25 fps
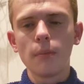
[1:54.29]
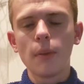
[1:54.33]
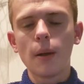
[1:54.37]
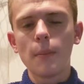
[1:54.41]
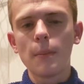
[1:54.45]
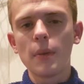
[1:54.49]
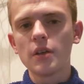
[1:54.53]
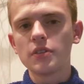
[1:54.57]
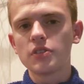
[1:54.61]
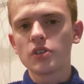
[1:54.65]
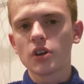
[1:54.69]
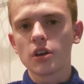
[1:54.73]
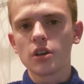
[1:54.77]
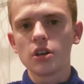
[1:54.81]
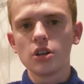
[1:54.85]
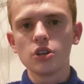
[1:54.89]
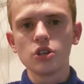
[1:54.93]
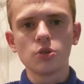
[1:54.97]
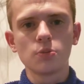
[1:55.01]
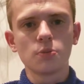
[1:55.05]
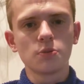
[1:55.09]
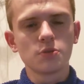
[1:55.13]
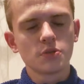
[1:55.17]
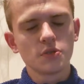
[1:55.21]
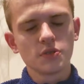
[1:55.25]
I mean, I'm talking
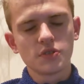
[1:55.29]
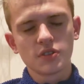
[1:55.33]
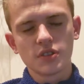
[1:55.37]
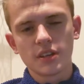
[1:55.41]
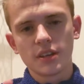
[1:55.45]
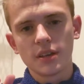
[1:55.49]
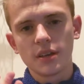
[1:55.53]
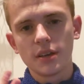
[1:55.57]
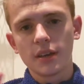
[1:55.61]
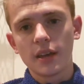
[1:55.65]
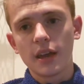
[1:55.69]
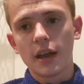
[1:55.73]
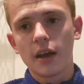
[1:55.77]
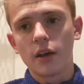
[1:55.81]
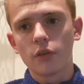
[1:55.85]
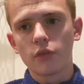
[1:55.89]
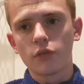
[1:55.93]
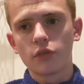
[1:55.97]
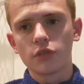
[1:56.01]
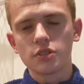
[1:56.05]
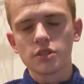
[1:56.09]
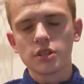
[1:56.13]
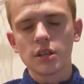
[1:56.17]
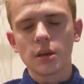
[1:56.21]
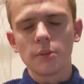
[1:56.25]
YouTubers, this can count
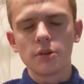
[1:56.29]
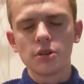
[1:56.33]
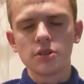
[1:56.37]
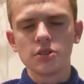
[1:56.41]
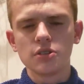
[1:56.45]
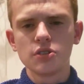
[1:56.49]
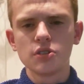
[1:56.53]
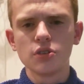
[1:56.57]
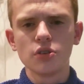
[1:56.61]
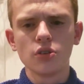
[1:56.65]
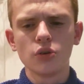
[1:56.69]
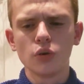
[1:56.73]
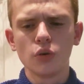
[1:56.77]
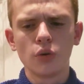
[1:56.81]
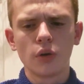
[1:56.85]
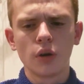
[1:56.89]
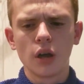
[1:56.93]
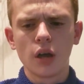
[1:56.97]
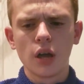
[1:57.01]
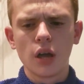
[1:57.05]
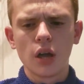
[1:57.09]
for celebrities too,